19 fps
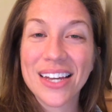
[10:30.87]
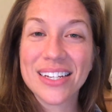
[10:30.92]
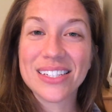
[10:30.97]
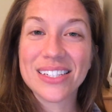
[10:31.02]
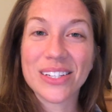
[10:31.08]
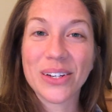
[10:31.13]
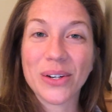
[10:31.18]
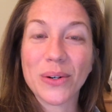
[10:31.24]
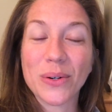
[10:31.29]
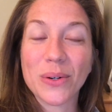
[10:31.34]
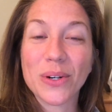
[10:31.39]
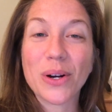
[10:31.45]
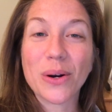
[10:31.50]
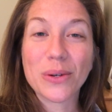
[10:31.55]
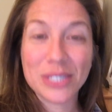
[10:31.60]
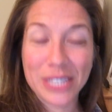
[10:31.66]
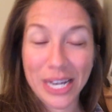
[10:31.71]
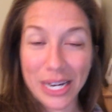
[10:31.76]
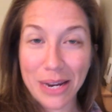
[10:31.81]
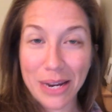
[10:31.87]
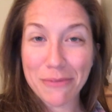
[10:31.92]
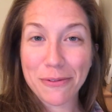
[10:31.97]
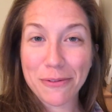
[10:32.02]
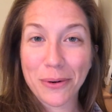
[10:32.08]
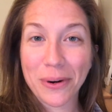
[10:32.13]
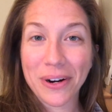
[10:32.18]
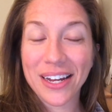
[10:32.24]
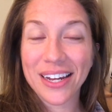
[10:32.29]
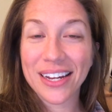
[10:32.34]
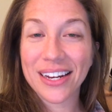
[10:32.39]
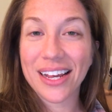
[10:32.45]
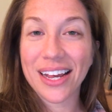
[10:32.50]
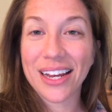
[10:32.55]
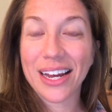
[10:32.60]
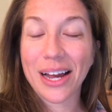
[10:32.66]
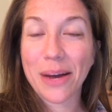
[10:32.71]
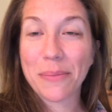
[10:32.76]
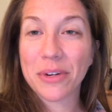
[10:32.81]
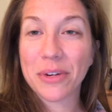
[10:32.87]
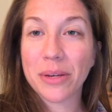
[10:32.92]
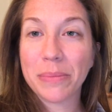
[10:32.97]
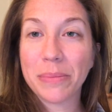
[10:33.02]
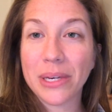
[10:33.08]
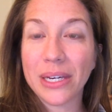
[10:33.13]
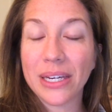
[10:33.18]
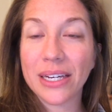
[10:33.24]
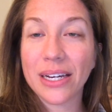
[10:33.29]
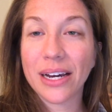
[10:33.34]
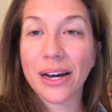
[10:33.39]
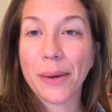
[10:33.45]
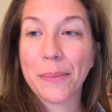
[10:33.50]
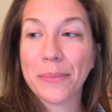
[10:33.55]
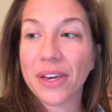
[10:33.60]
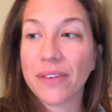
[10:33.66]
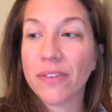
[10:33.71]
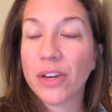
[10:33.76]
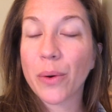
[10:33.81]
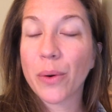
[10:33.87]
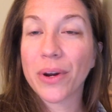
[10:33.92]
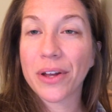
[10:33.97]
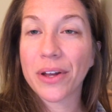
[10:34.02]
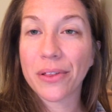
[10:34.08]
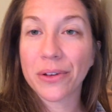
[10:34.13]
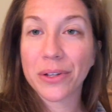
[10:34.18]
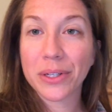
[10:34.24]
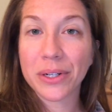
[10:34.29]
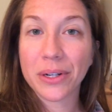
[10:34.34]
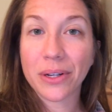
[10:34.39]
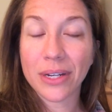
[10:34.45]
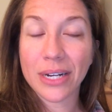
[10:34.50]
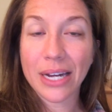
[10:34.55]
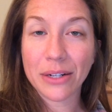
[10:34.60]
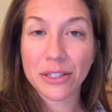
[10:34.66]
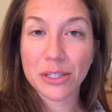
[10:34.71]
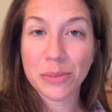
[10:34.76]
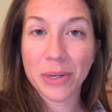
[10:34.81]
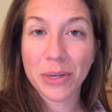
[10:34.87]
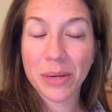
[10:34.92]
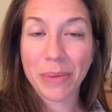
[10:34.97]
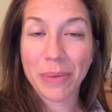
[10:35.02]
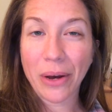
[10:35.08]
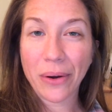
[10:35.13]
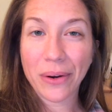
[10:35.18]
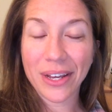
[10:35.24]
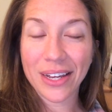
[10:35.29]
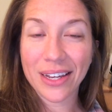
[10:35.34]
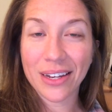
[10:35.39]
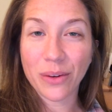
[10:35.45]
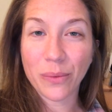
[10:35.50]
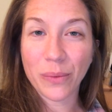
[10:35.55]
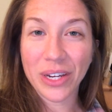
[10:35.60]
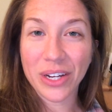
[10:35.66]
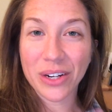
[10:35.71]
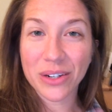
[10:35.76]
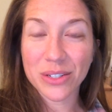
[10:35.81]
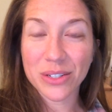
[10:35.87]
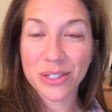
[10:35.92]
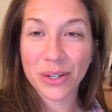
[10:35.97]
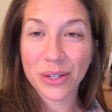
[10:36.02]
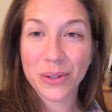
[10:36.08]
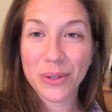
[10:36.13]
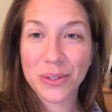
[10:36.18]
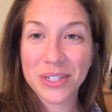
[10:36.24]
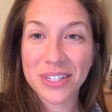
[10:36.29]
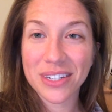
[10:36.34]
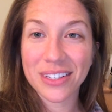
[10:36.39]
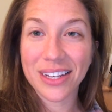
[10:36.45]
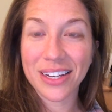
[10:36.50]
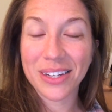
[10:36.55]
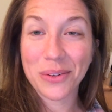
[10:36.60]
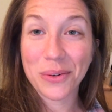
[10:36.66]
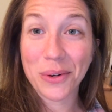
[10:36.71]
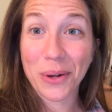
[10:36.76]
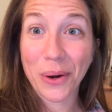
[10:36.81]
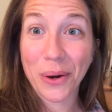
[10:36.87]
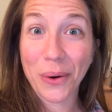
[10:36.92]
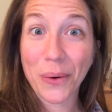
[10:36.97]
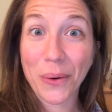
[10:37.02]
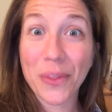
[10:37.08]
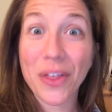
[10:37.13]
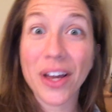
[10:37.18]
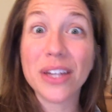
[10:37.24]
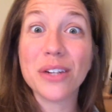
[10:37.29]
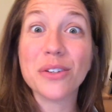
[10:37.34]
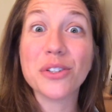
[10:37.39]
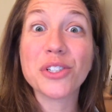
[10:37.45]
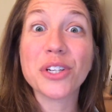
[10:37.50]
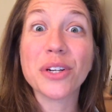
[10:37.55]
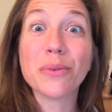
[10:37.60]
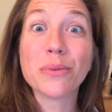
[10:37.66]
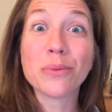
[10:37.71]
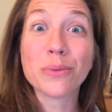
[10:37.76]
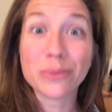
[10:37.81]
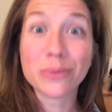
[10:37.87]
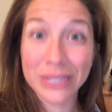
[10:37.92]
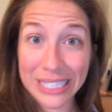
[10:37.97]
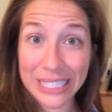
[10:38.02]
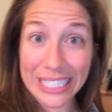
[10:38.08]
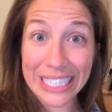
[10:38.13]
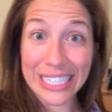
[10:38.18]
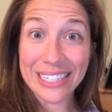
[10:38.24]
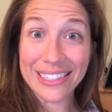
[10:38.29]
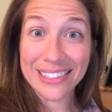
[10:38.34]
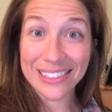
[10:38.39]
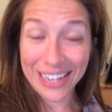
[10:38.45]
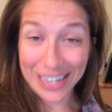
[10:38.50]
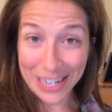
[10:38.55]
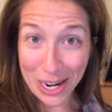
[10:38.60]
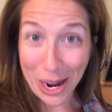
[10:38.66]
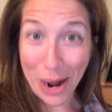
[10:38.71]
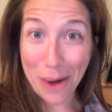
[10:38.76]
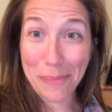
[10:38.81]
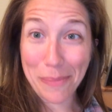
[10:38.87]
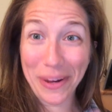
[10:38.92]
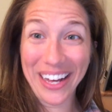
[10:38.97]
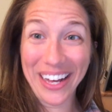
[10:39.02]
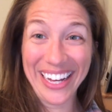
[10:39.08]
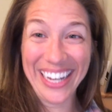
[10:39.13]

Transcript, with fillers: So go sign up for it, and I'm going to be giving you another little announcement about it in a week or so to let you know that you should really sign up